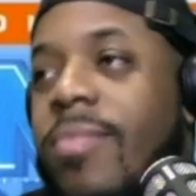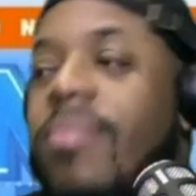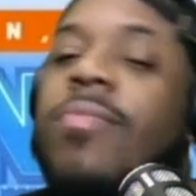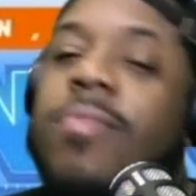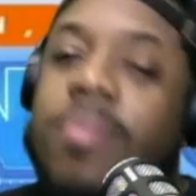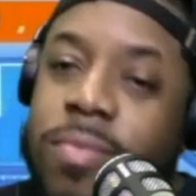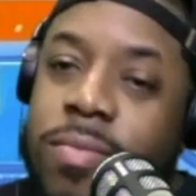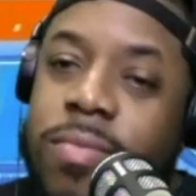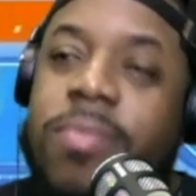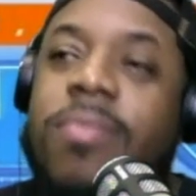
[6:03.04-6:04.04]

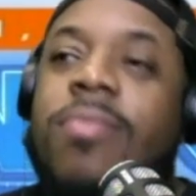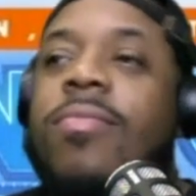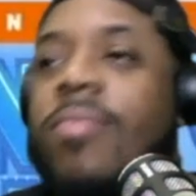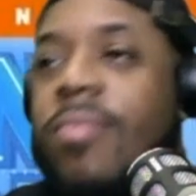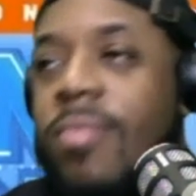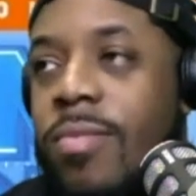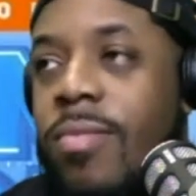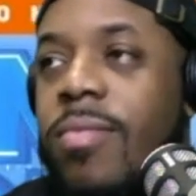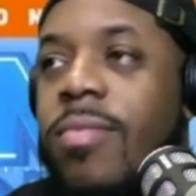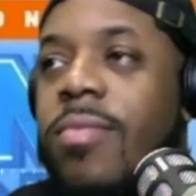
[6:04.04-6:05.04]

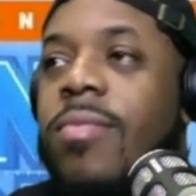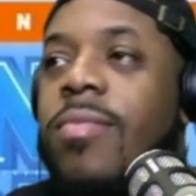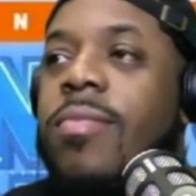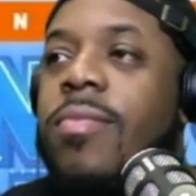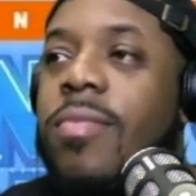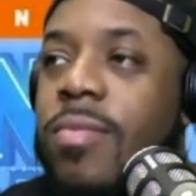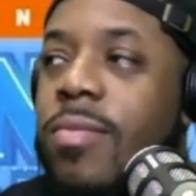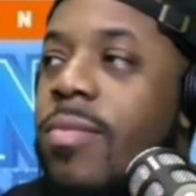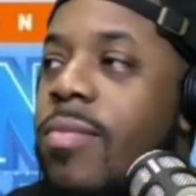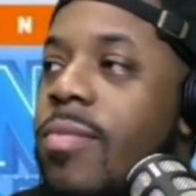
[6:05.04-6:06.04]

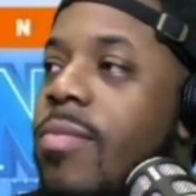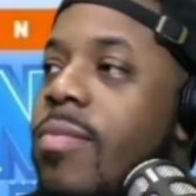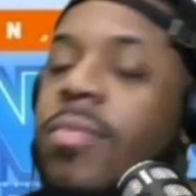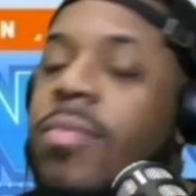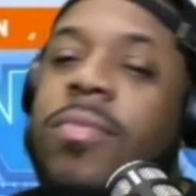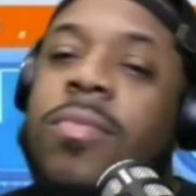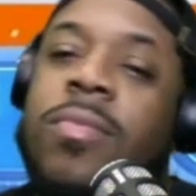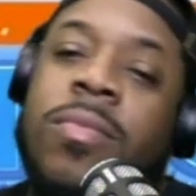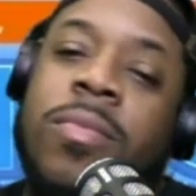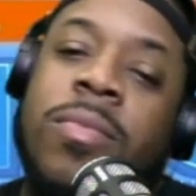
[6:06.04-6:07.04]

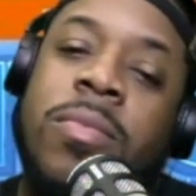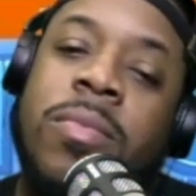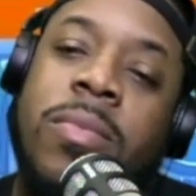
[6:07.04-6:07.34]
(not speaking)